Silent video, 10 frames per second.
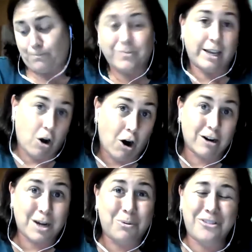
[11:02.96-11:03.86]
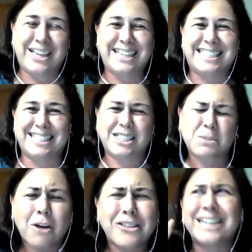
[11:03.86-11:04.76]
like are a couple of things,
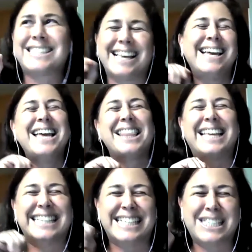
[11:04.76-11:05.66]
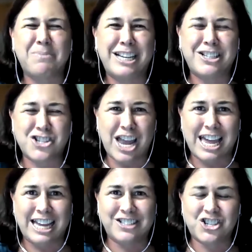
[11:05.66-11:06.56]
small things that need to be
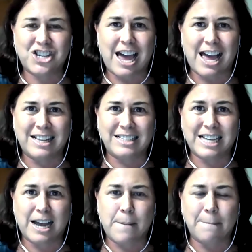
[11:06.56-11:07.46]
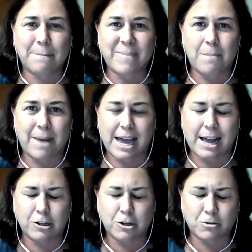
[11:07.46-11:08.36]
changed. And um, my
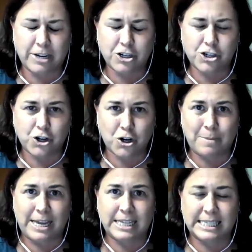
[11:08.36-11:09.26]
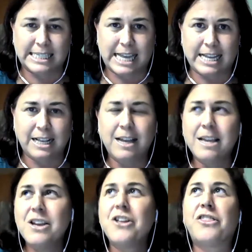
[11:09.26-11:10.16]
editor reassured me and said
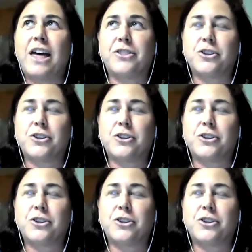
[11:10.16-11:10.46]
that